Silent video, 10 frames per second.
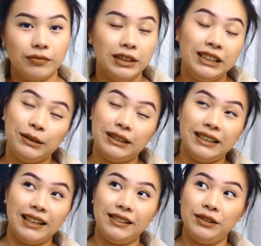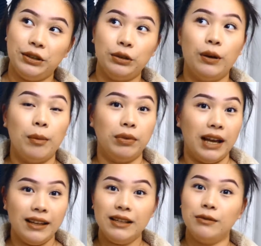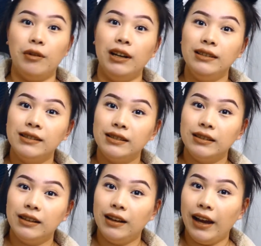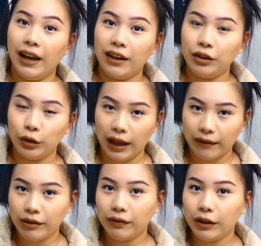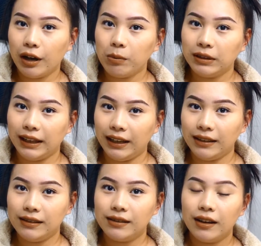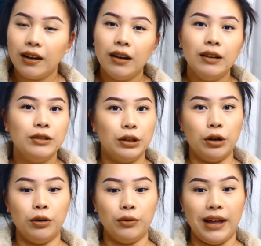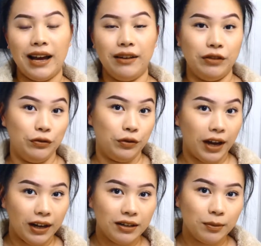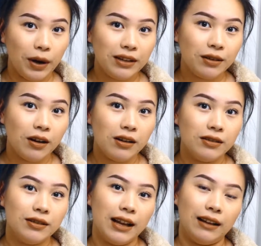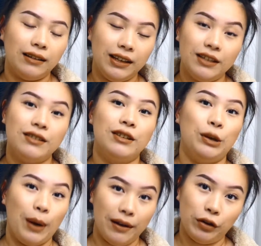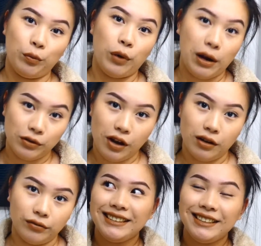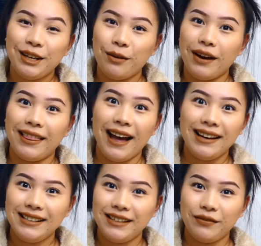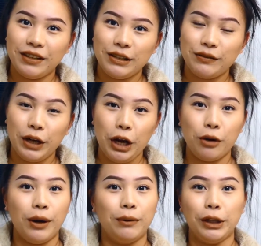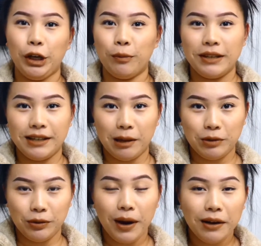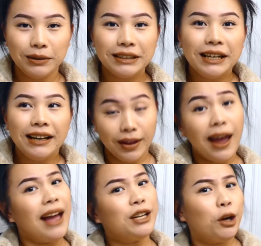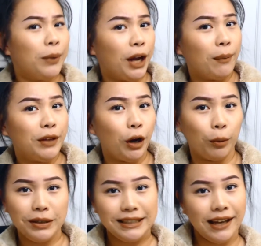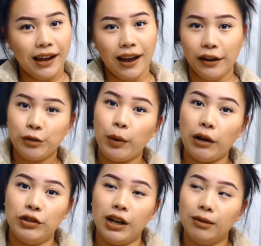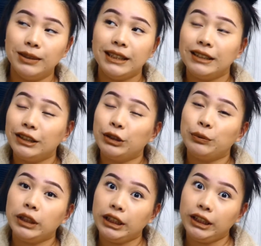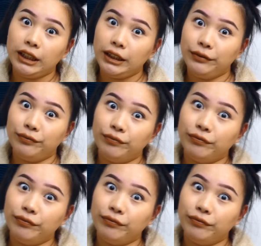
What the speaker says: So it's nice to apply this once, and you'll have it for a couple days, so that if you do get any surprise calls, at least you have your brows on. So that is it for this video. I really hope this helped you out. And go pick up the Urban Decay Inked Brow Gel, because it's really good.